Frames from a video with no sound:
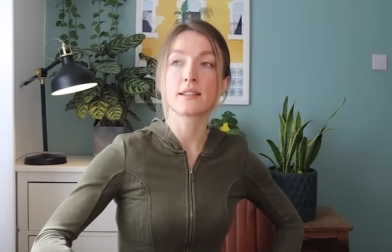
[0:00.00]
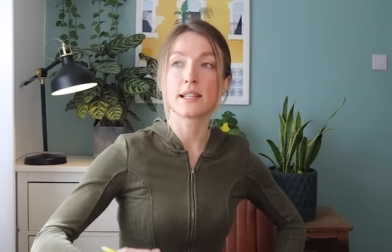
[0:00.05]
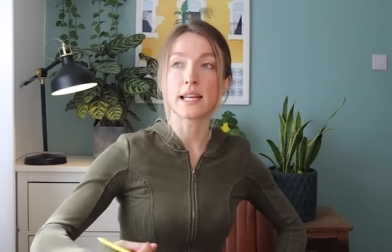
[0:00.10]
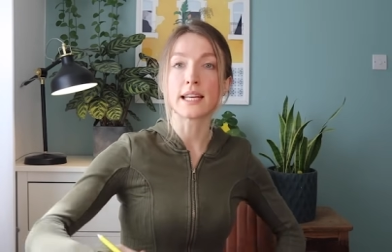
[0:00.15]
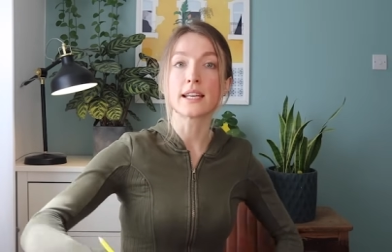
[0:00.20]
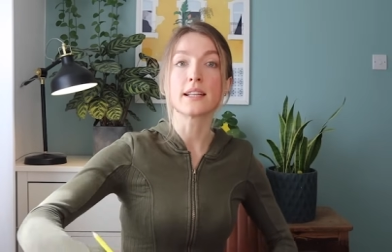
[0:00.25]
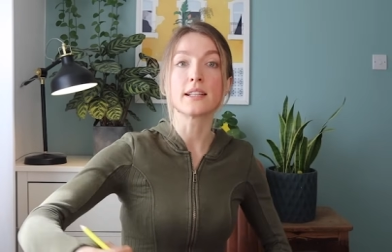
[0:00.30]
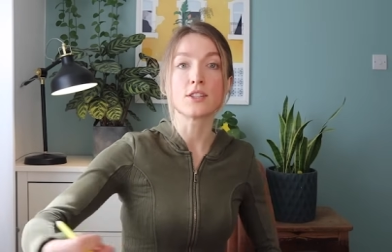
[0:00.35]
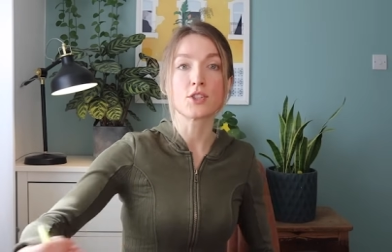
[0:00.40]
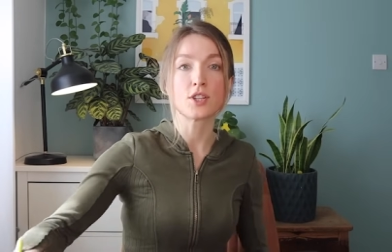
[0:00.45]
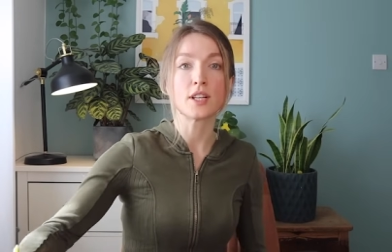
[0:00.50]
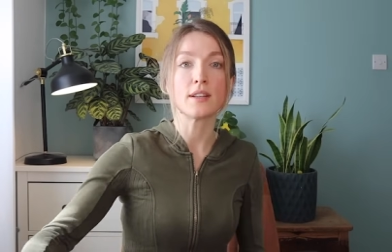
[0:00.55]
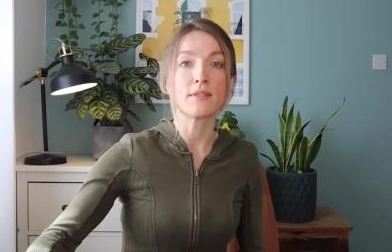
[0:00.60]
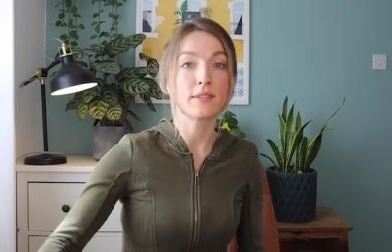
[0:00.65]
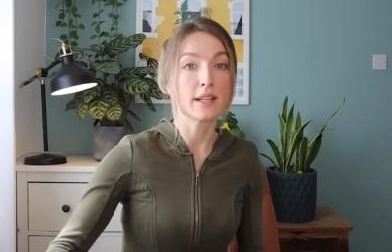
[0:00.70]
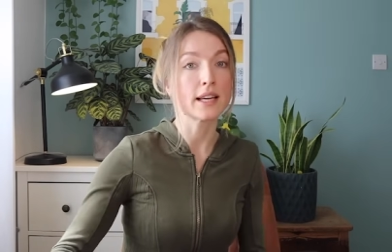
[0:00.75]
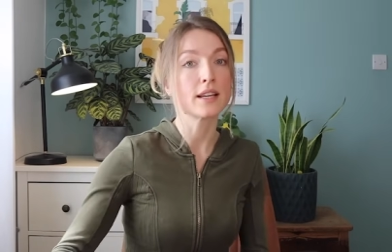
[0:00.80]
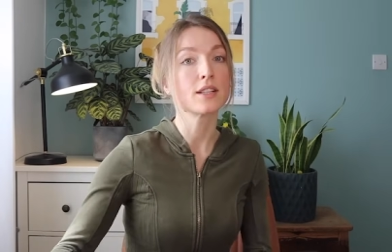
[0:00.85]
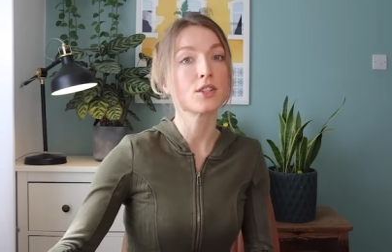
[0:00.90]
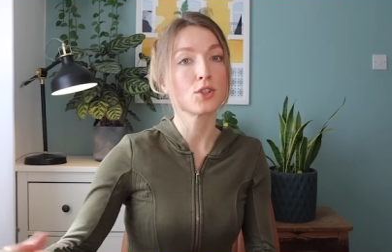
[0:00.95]
they can achieve
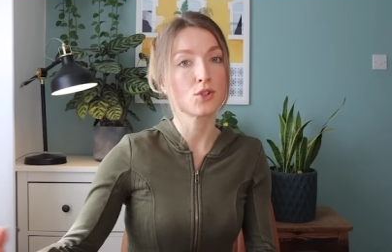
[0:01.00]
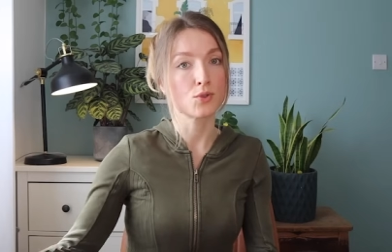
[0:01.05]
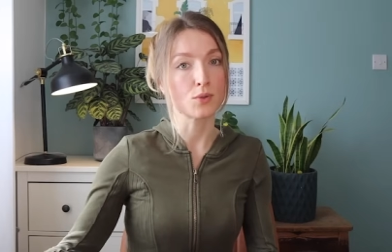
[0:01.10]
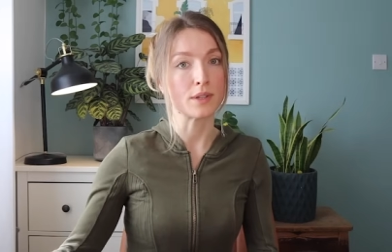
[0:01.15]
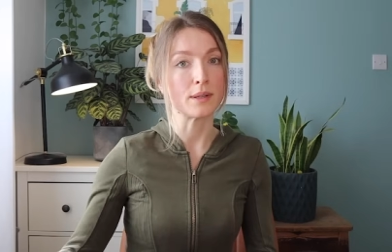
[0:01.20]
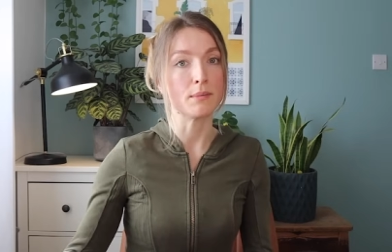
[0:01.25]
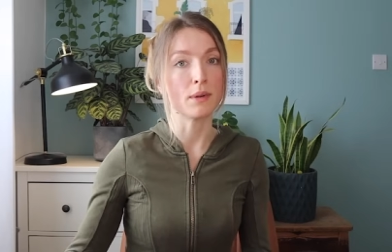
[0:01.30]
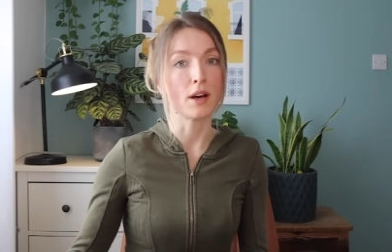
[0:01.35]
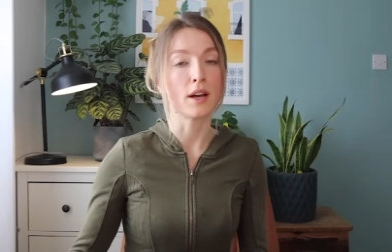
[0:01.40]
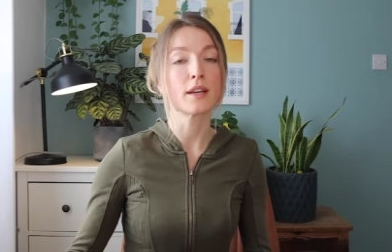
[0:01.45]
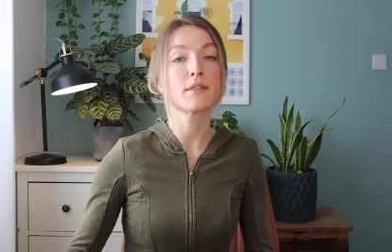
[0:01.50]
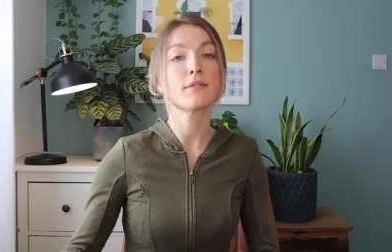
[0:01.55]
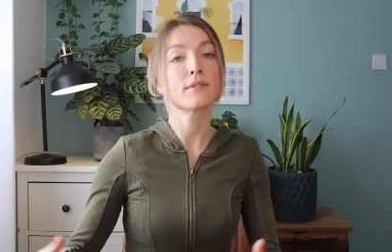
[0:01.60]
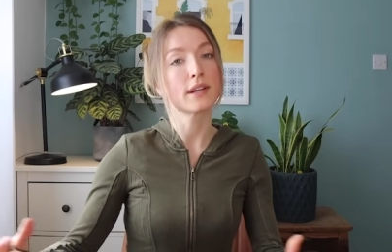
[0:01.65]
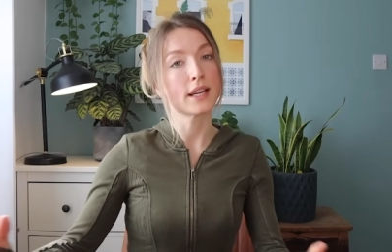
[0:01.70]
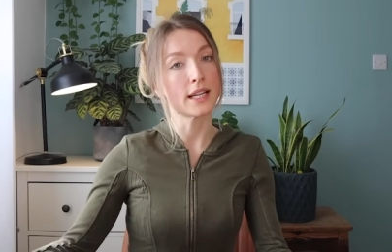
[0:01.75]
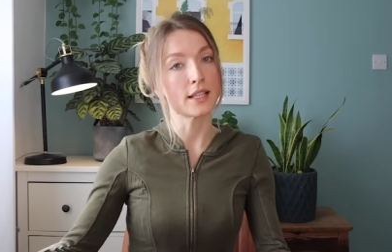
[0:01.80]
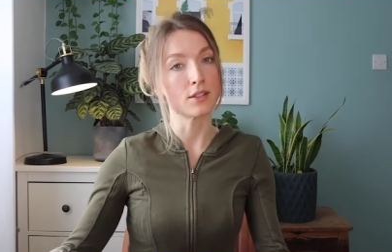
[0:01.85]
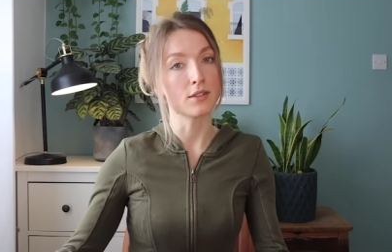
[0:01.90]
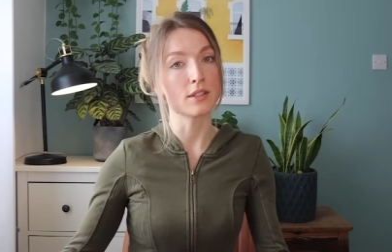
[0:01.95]
their dream life
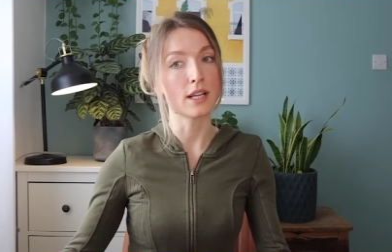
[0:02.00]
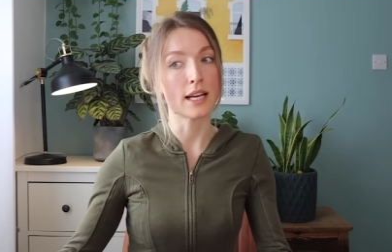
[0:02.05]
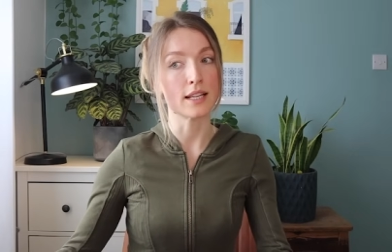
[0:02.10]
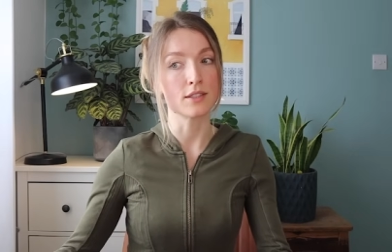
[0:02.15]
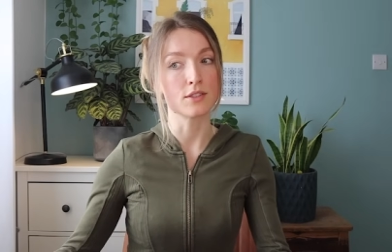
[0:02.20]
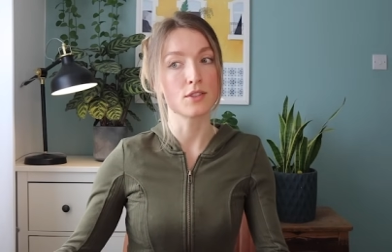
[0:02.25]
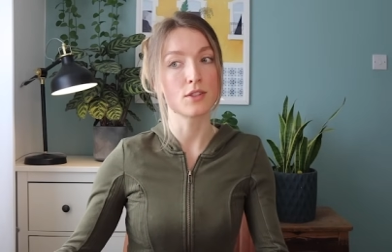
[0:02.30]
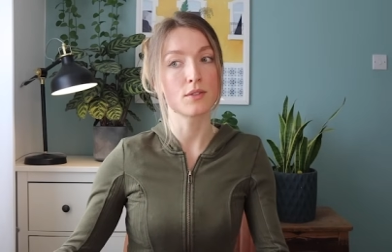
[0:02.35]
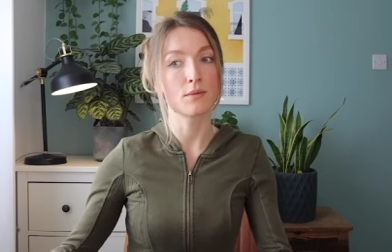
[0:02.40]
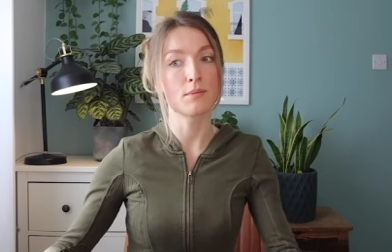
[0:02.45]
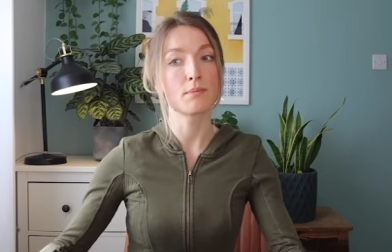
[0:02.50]
and, and